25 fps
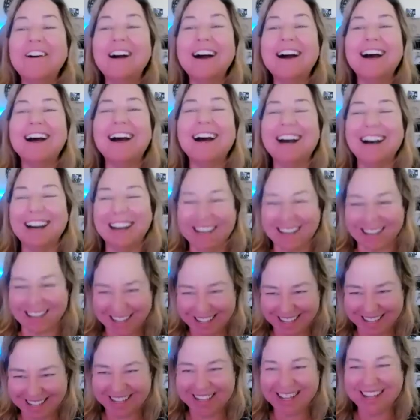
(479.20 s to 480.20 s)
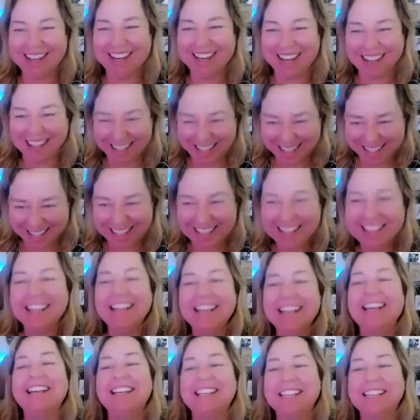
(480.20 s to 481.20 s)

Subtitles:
Or Austin. Yeah, for sure.